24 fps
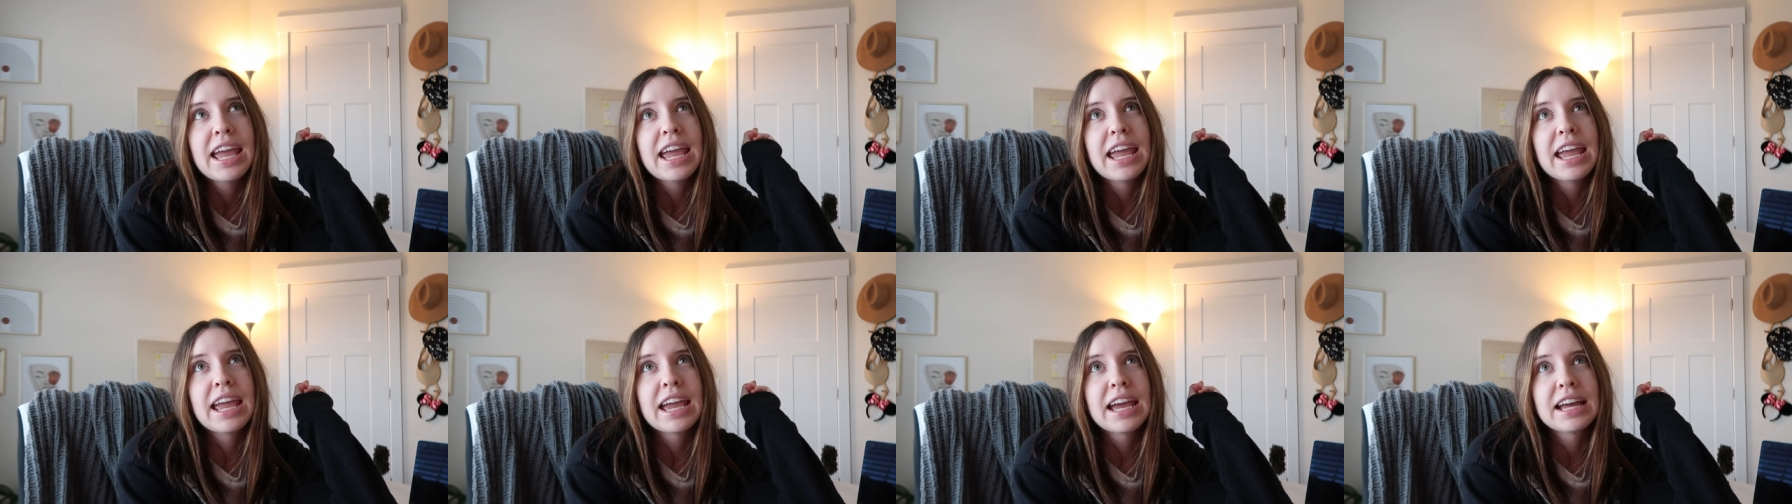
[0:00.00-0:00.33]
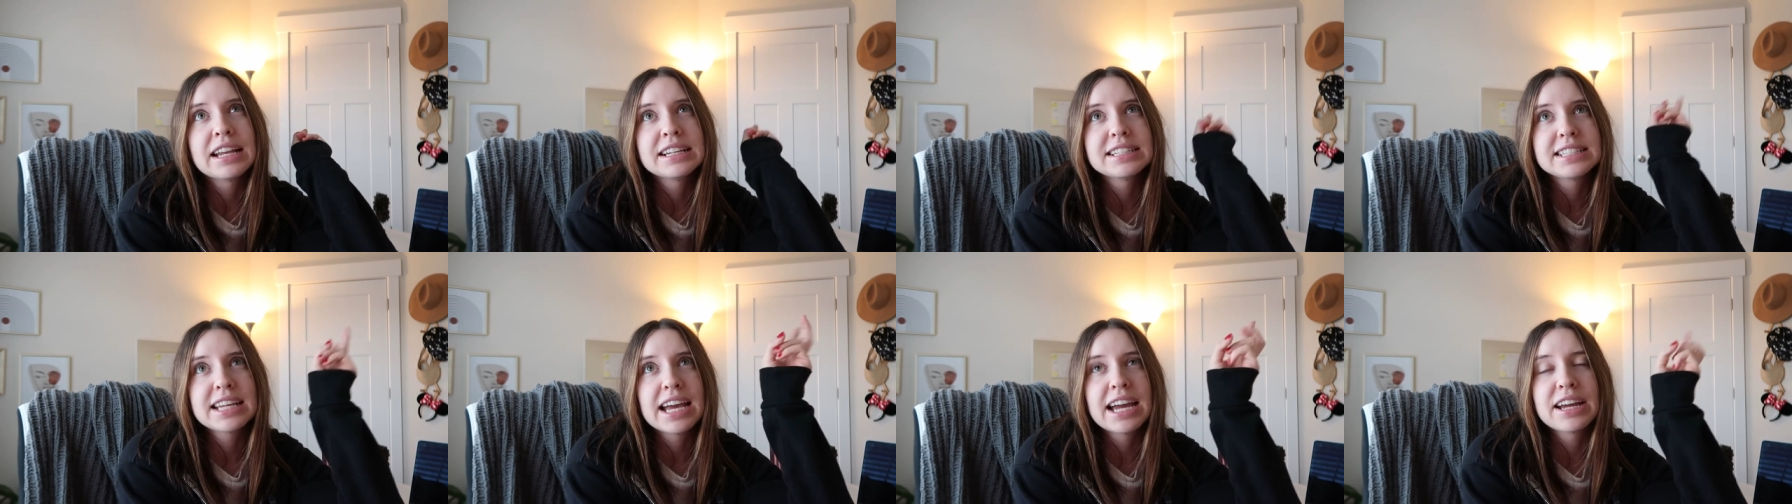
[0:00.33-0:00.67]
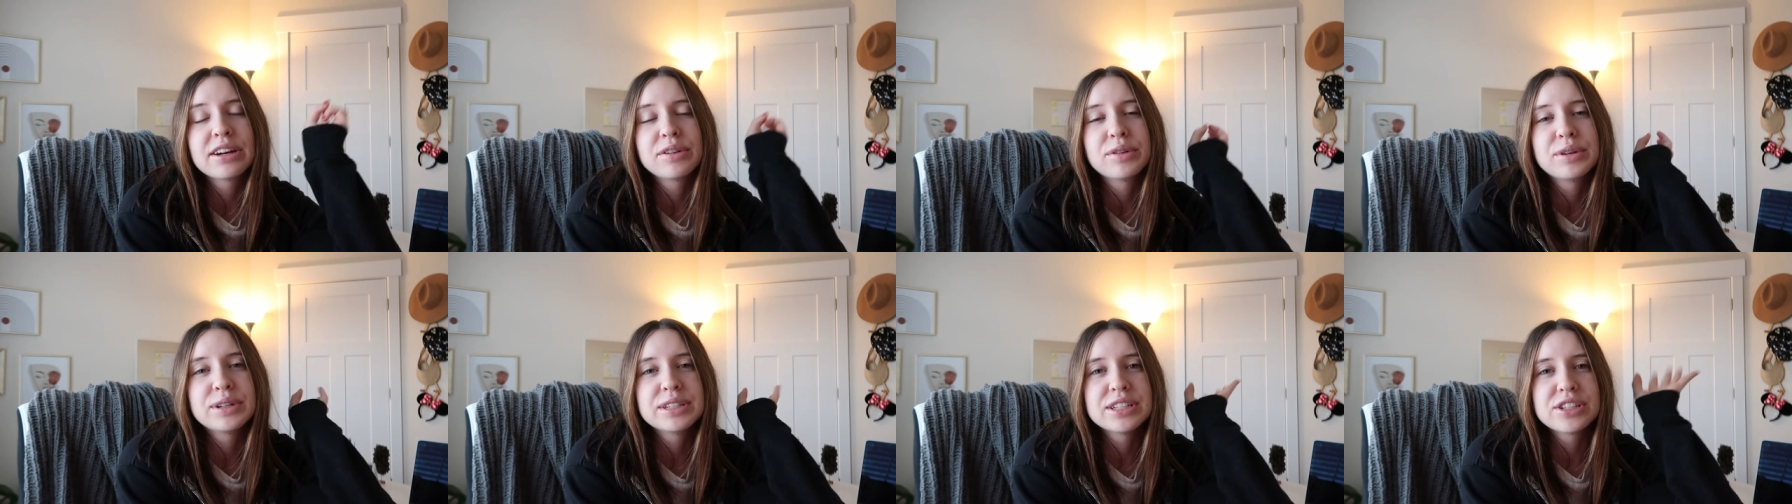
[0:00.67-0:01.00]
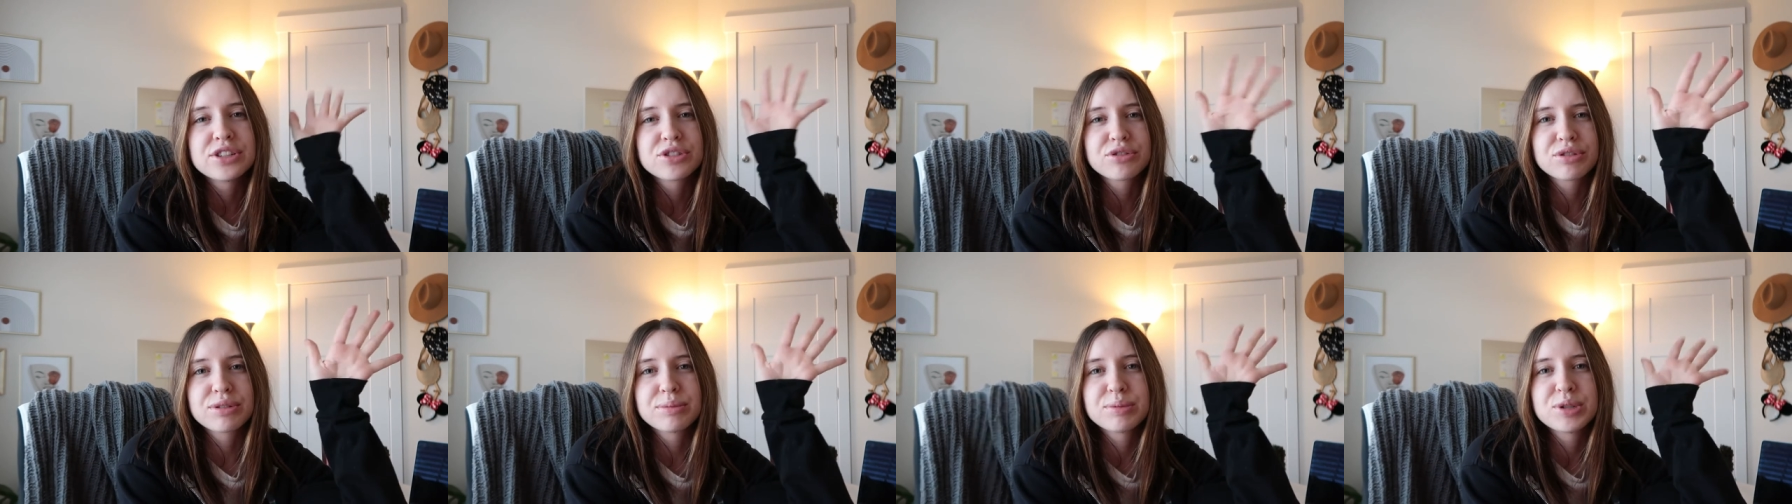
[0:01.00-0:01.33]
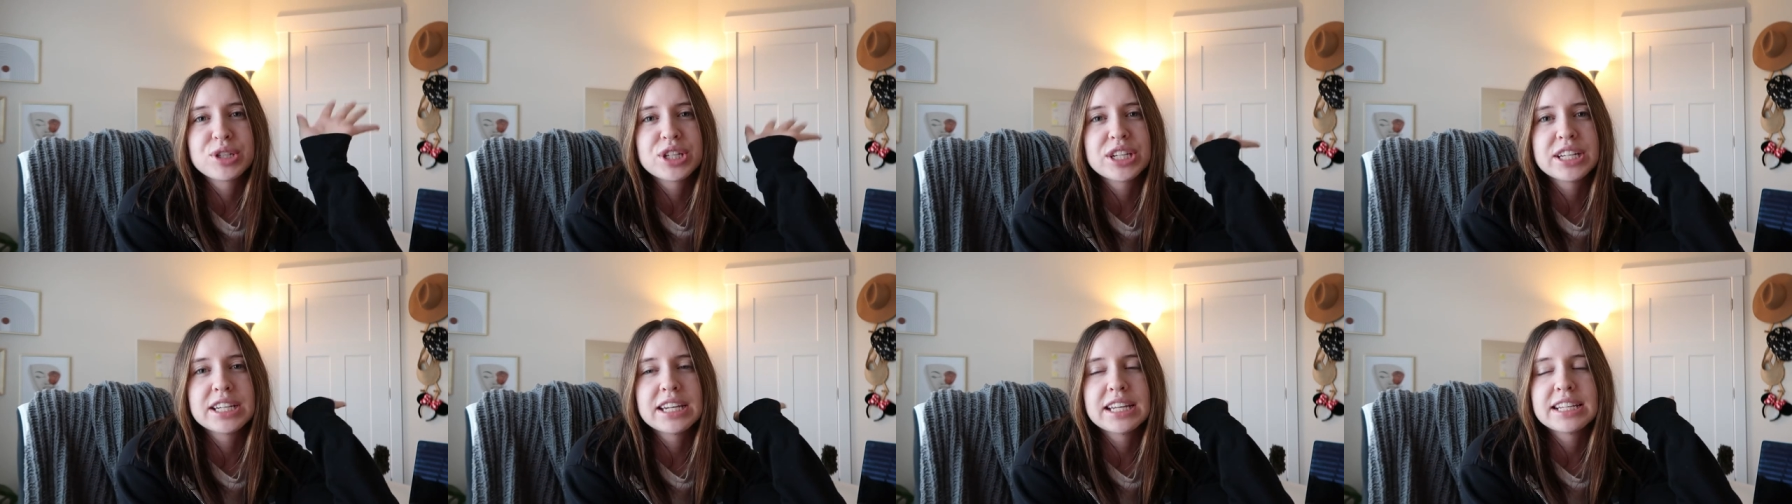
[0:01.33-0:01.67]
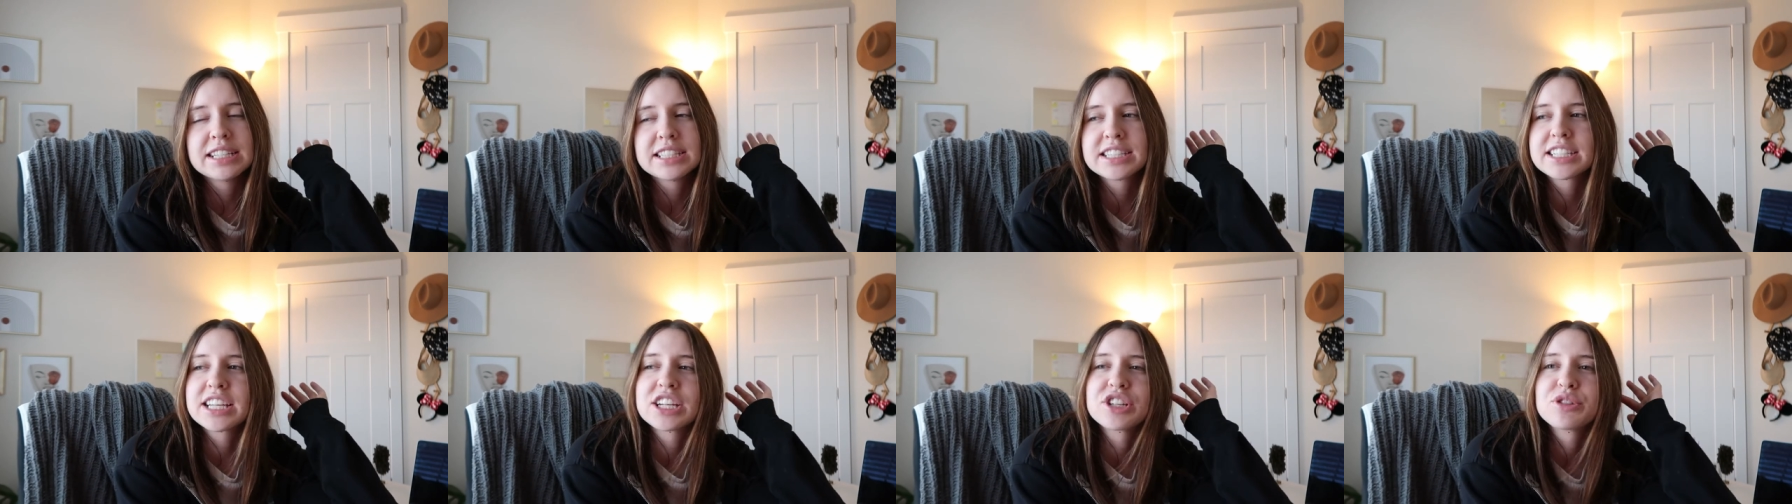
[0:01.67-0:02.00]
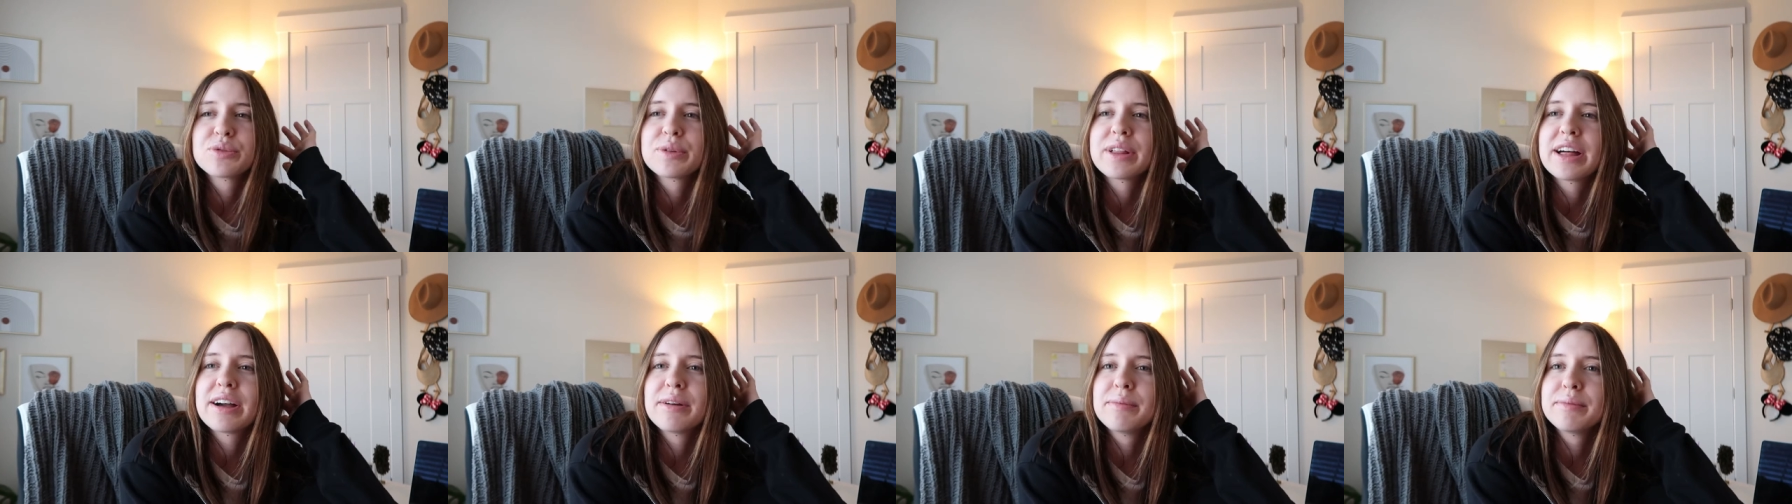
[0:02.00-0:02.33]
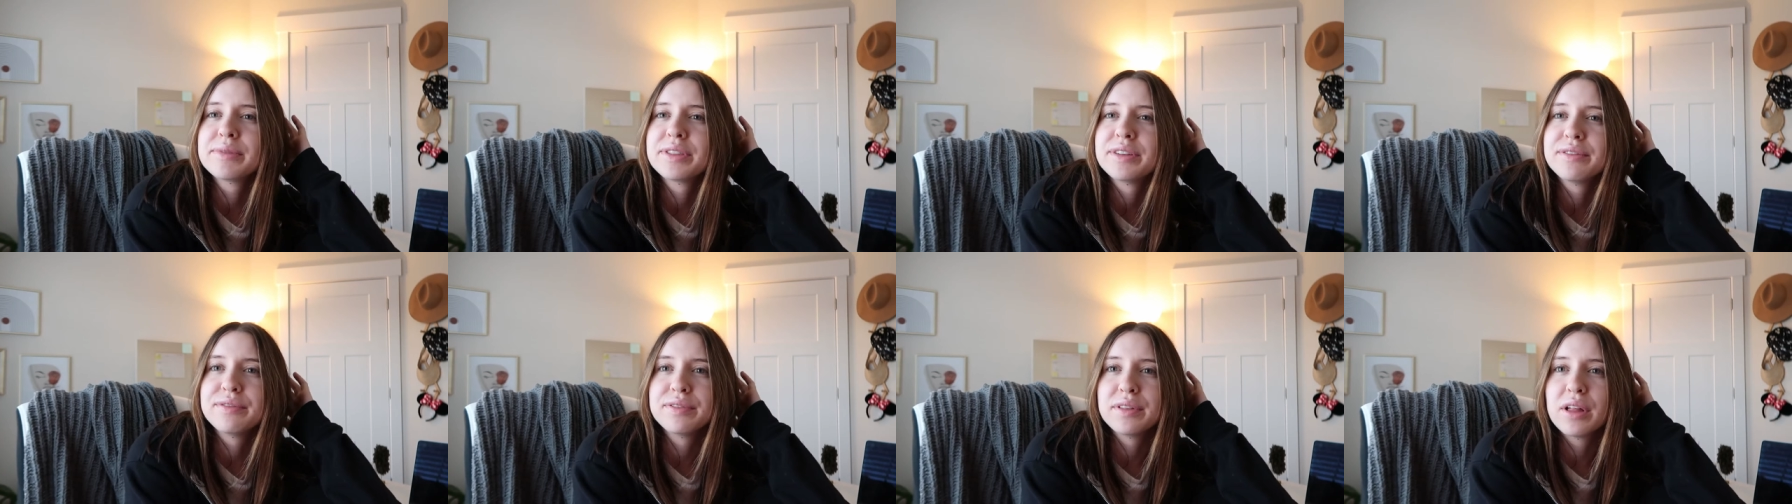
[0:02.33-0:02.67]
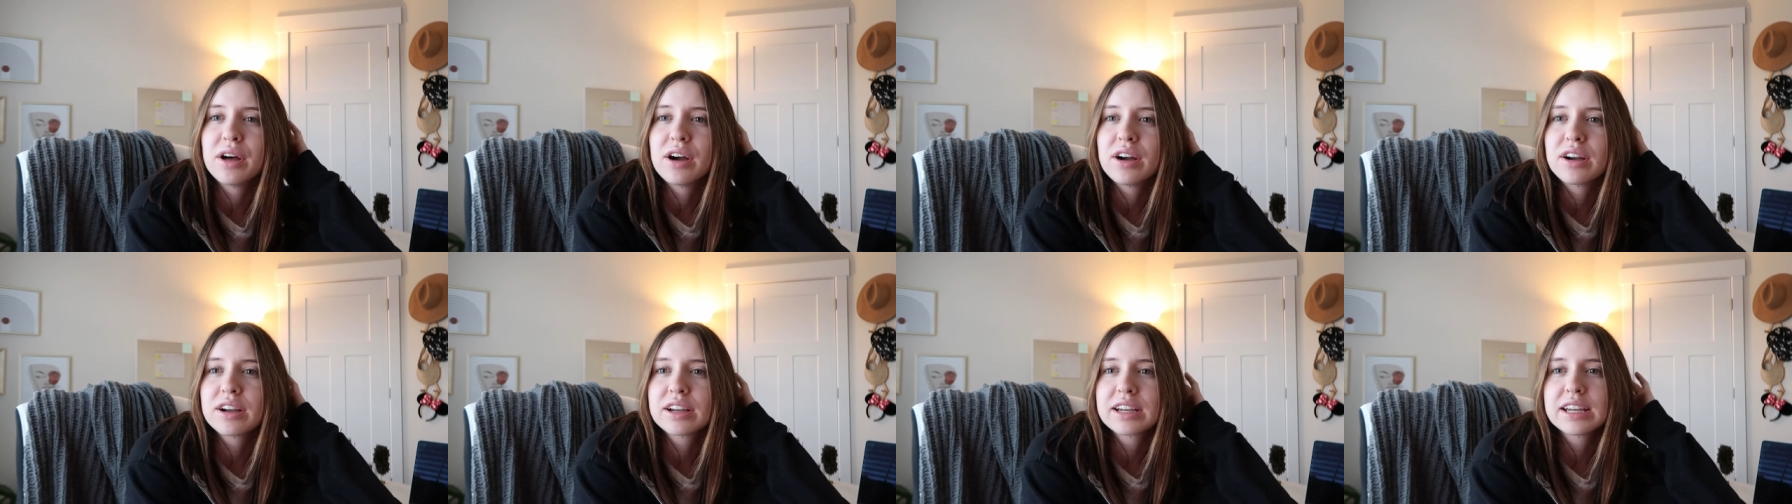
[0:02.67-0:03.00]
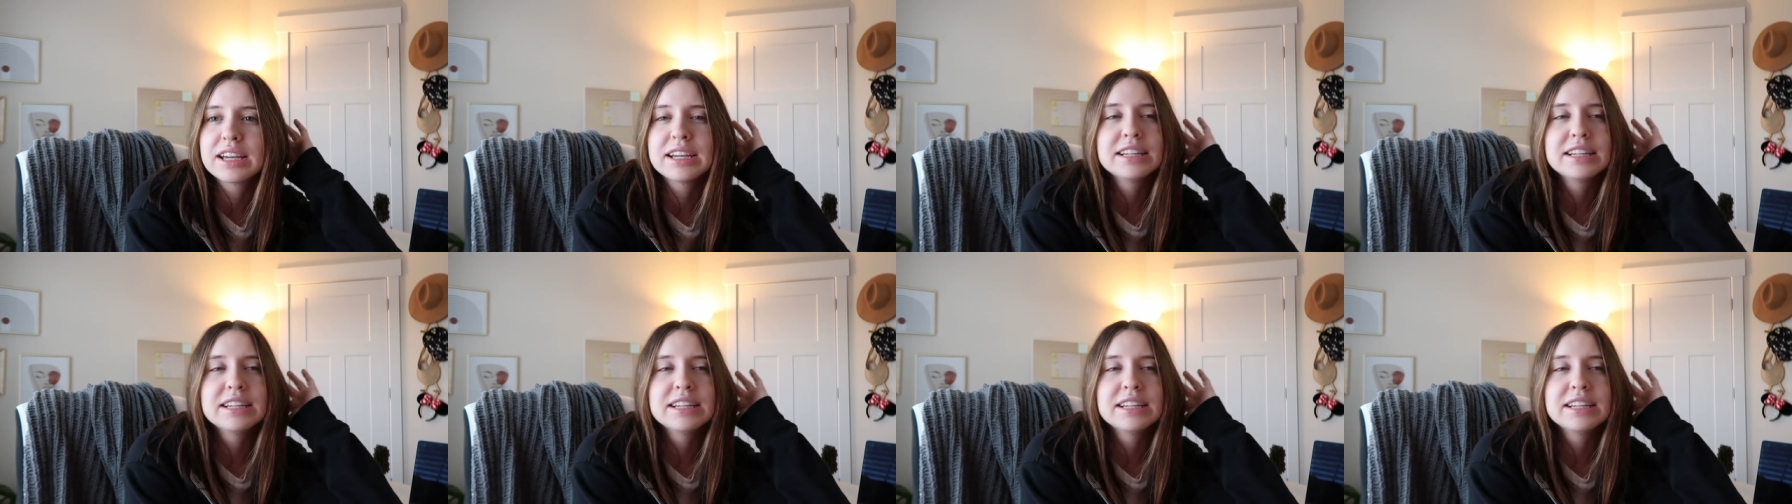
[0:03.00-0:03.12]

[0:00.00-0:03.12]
and title and description and schedule out the vlog.